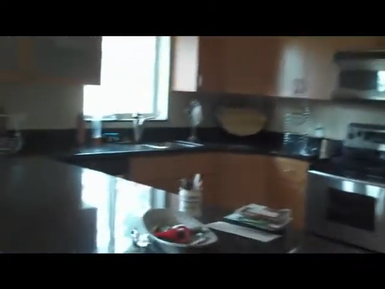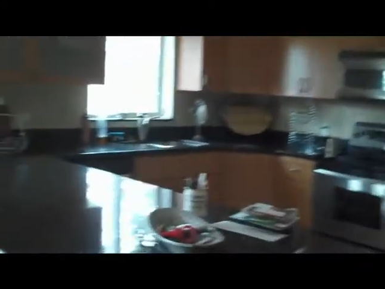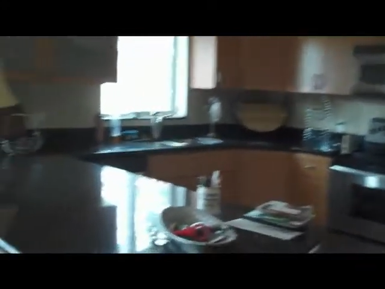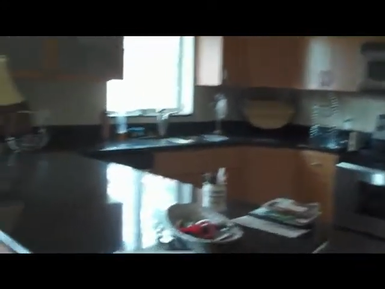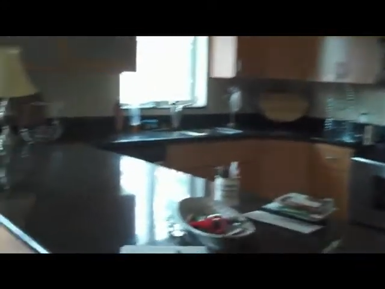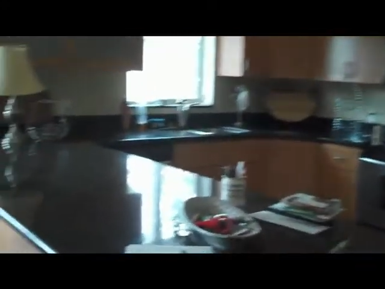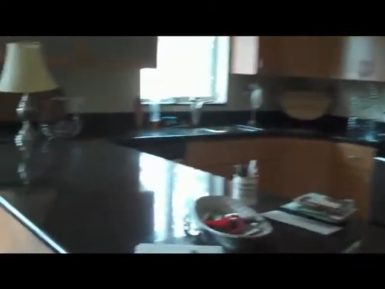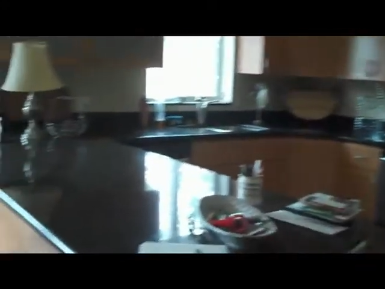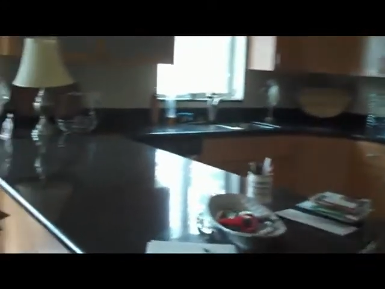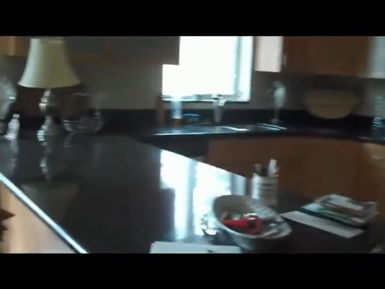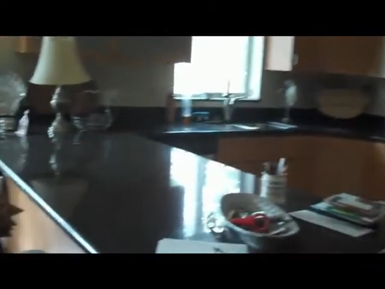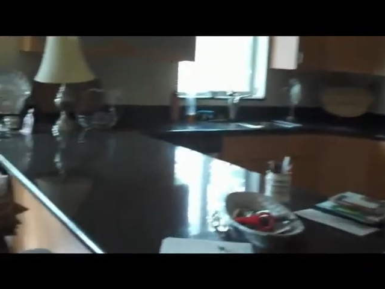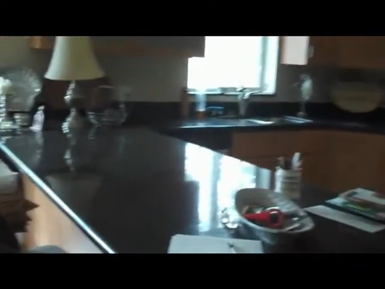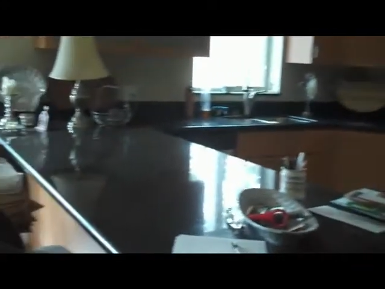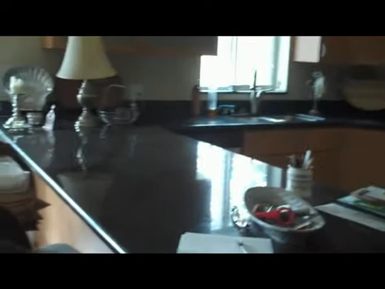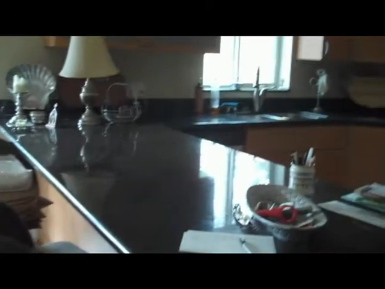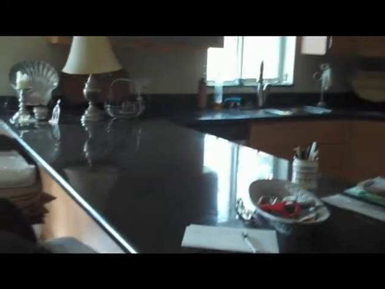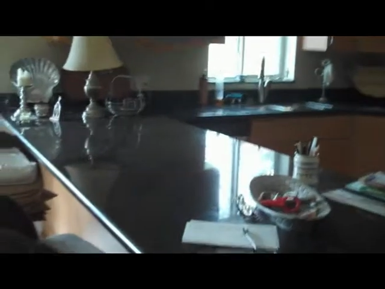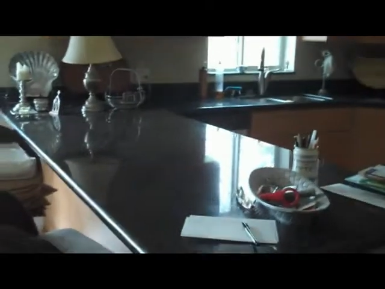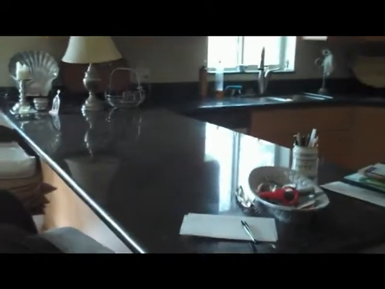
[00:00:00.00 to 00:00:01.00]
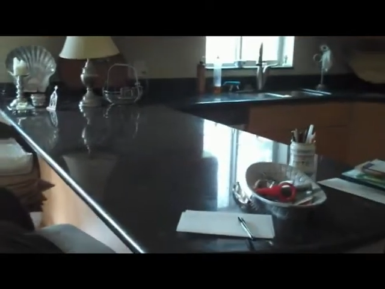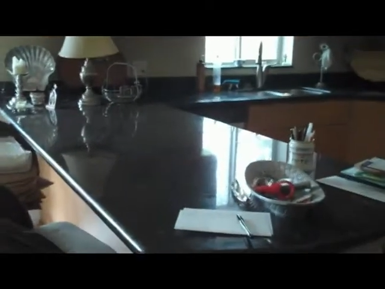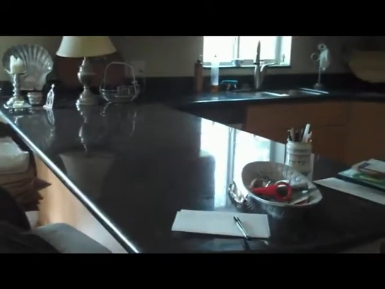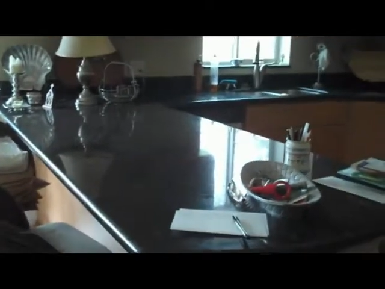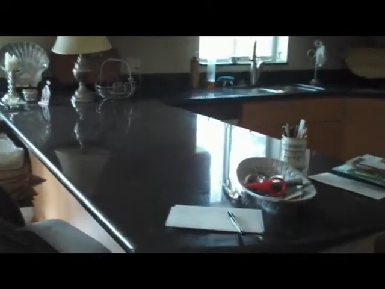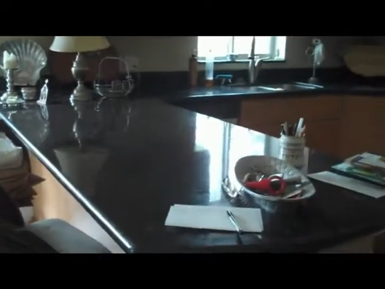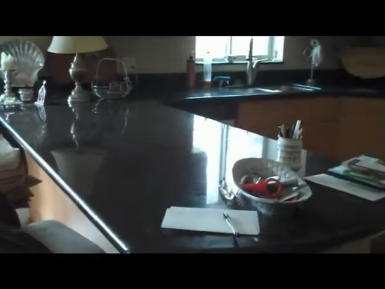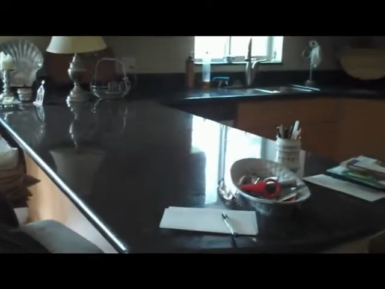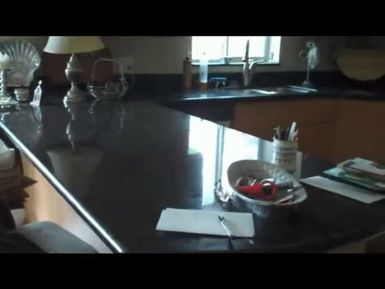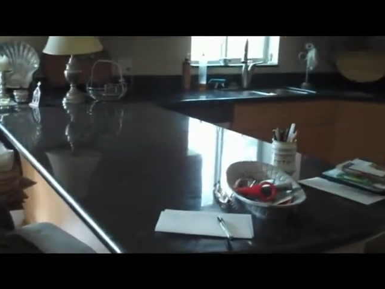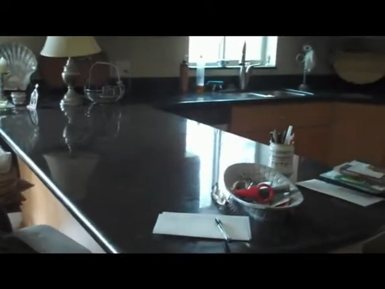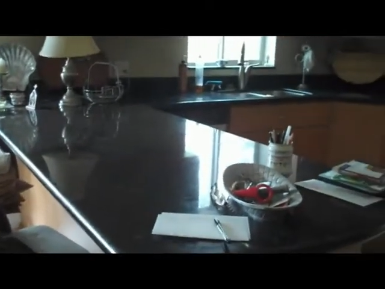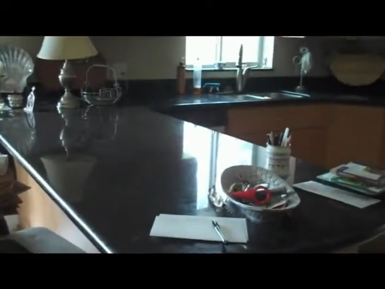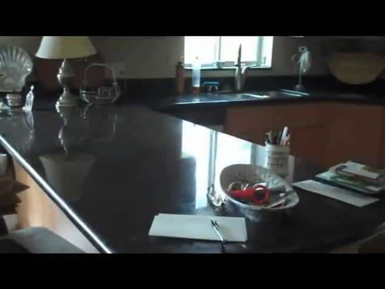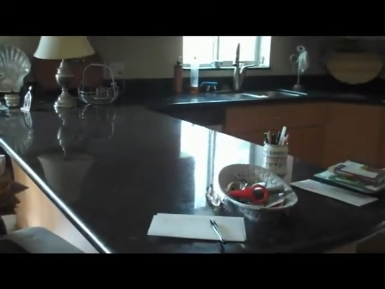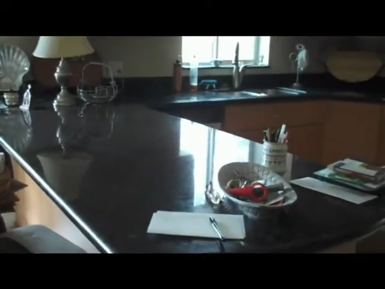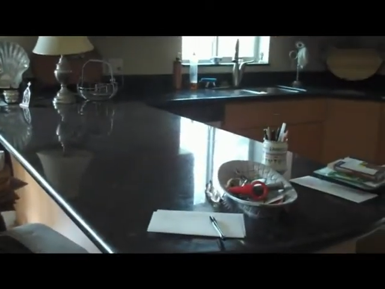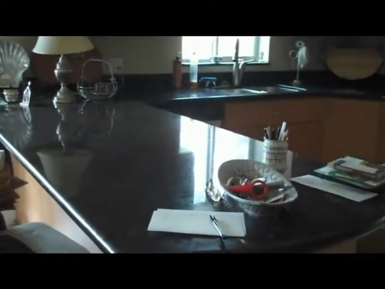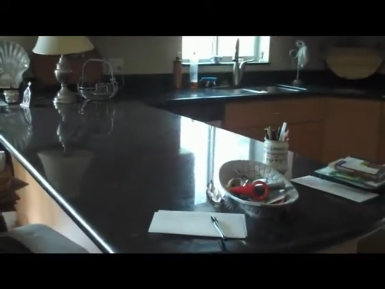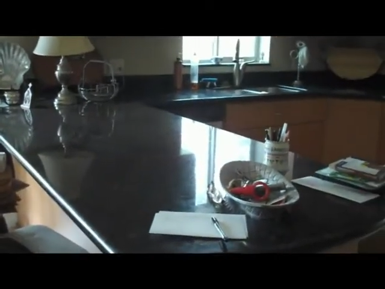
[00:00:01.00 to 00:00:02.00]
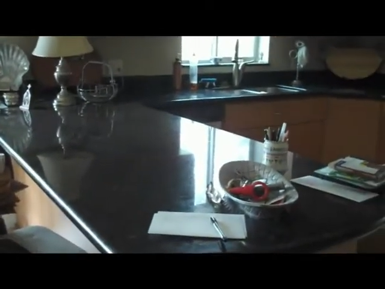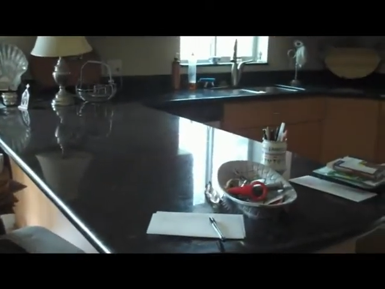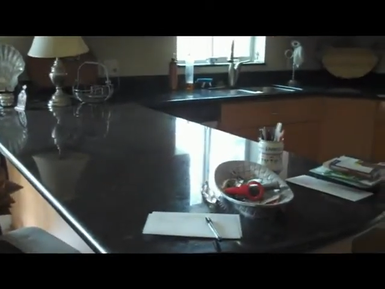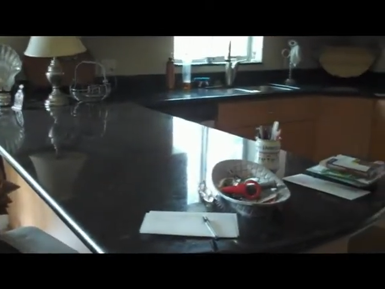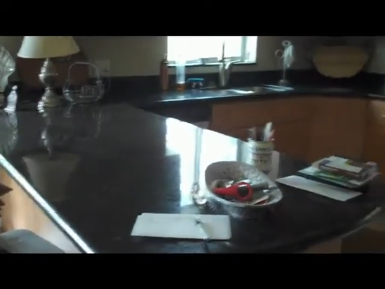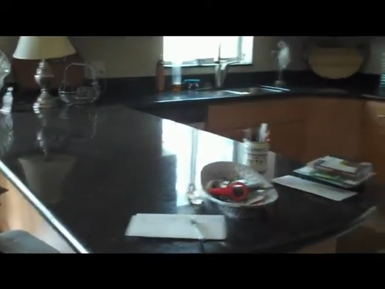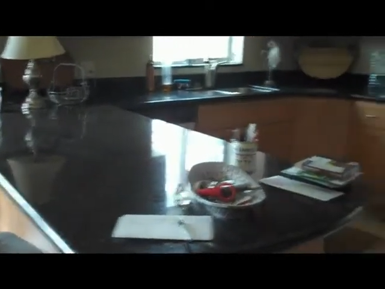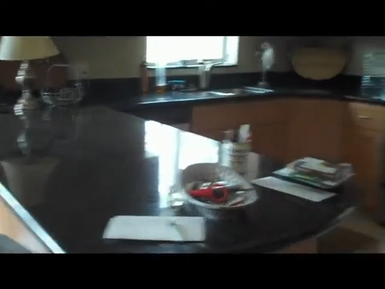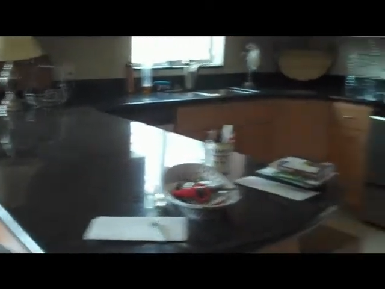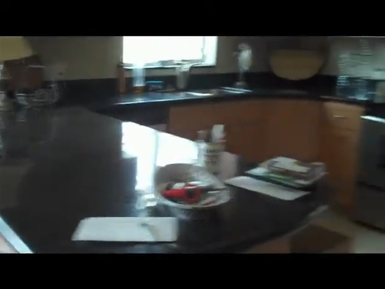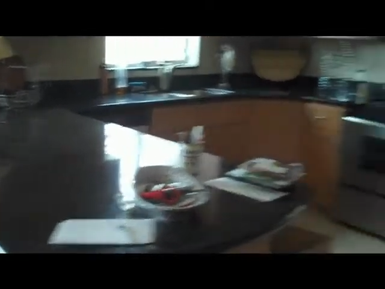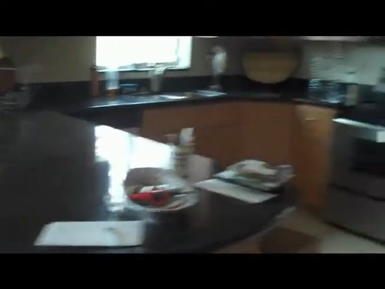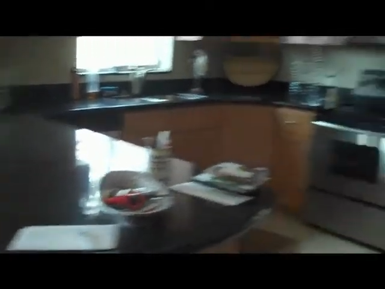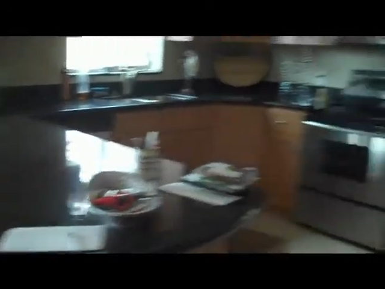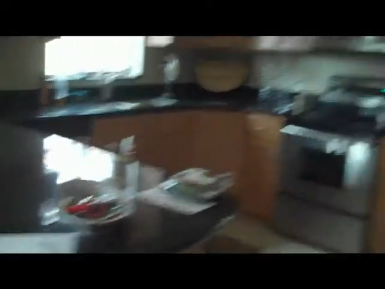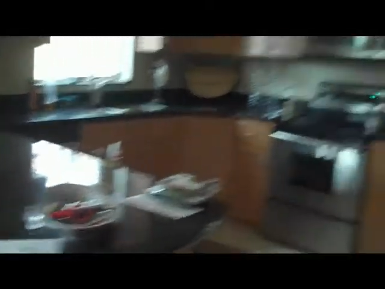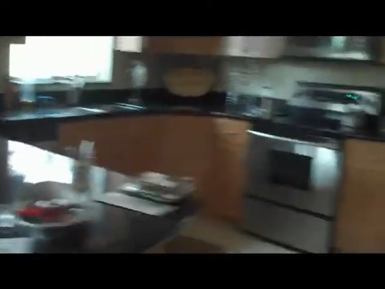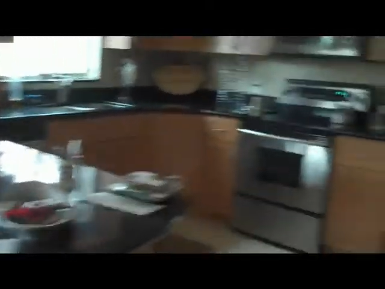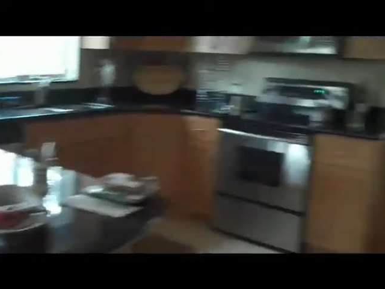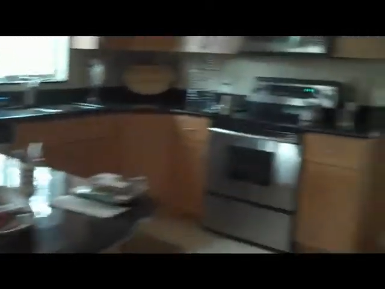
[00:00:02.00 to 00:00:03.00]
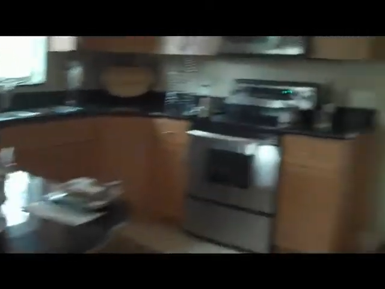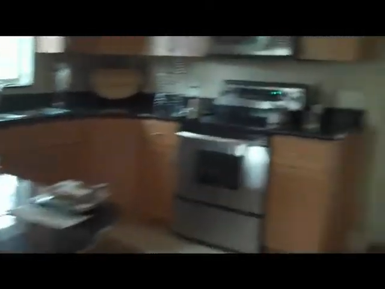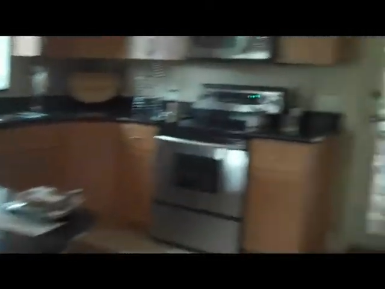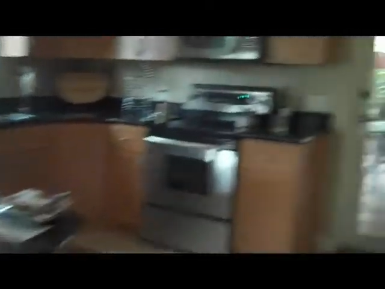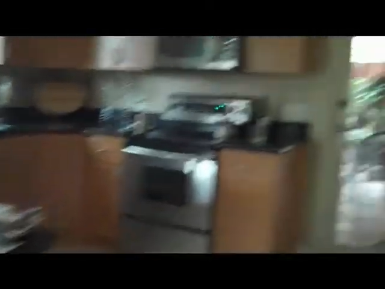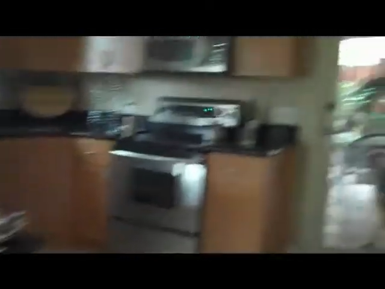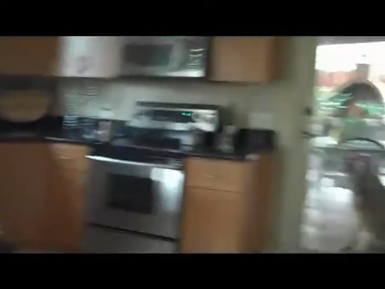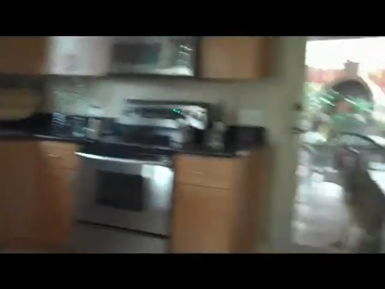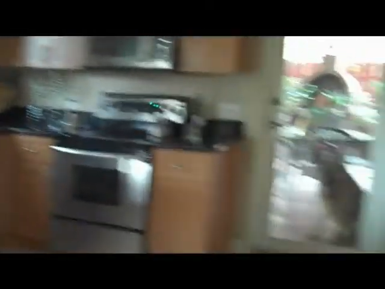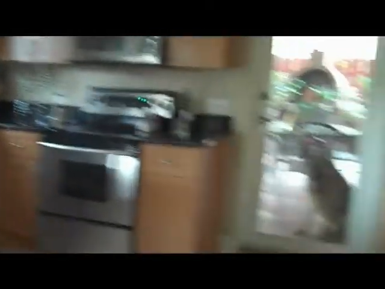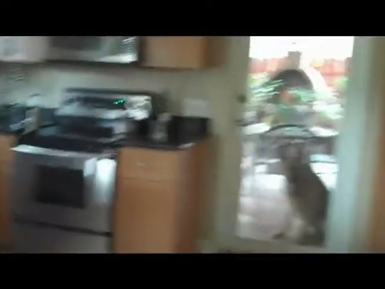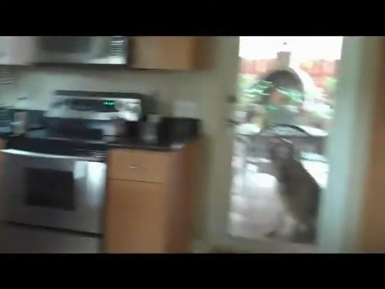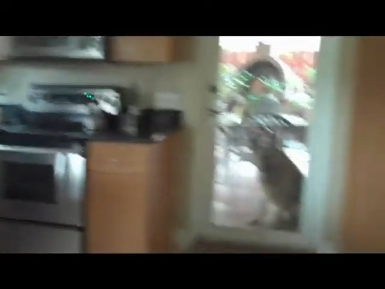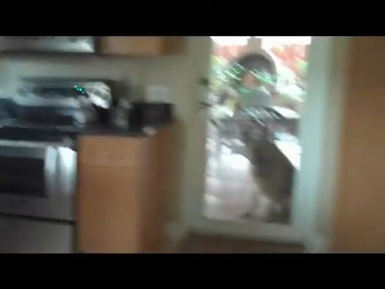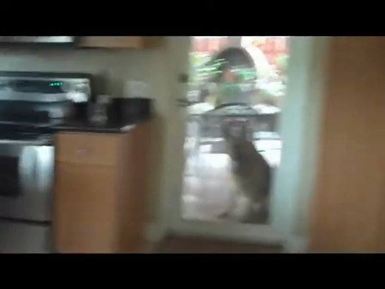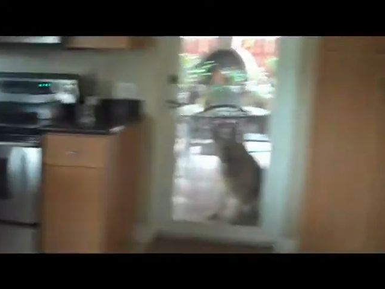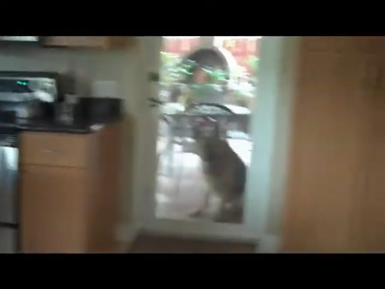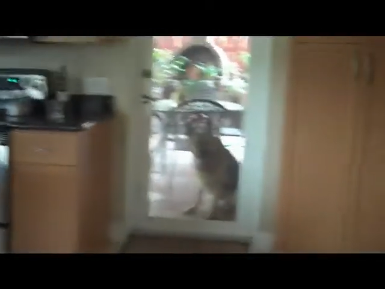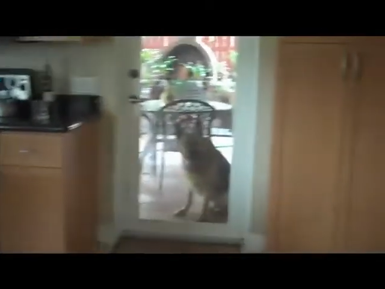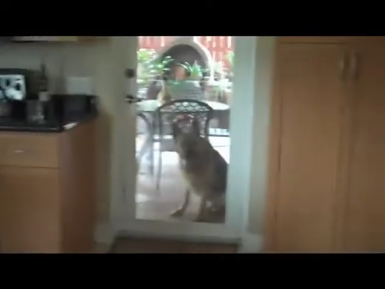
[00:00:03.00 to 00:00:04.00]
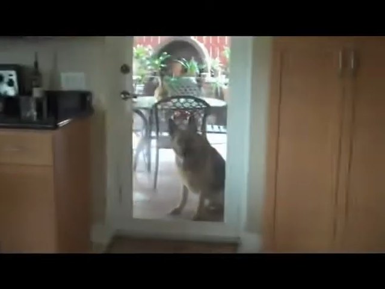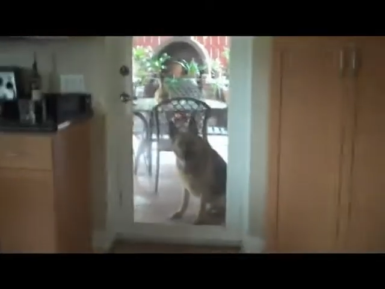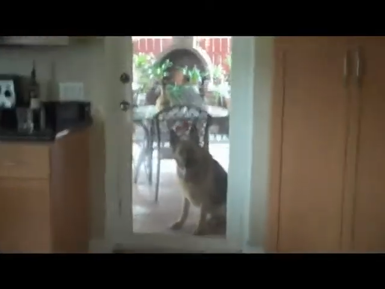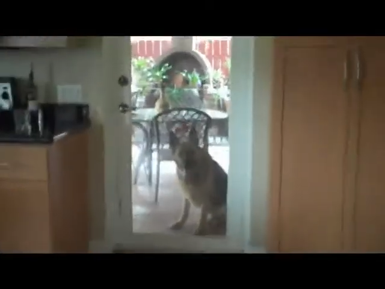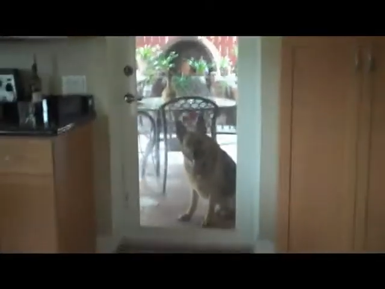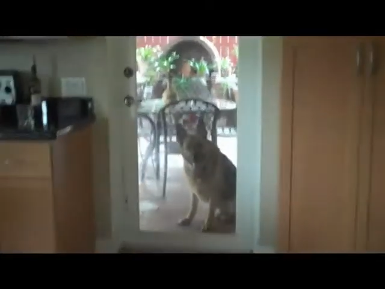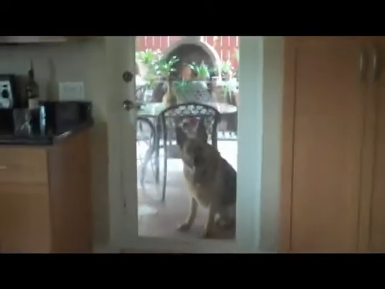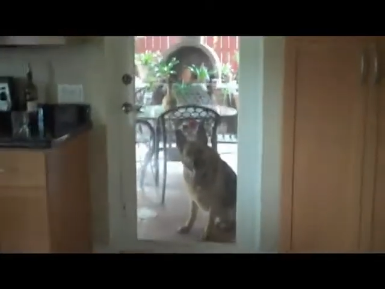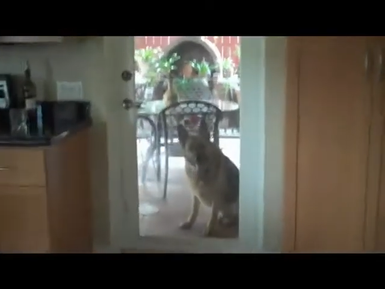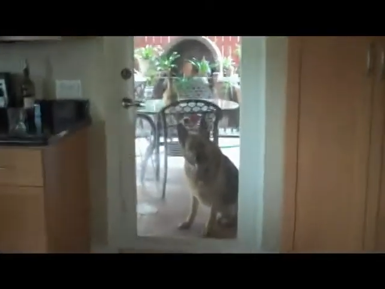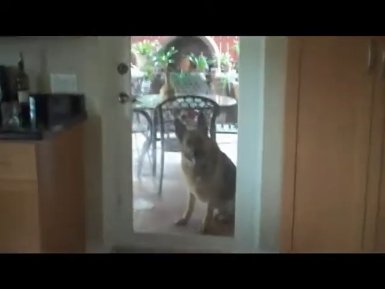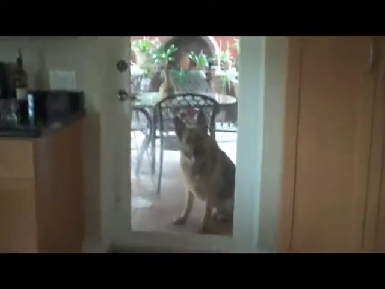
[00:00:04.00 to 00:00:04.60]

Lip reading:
Nobody's mouth can be seen.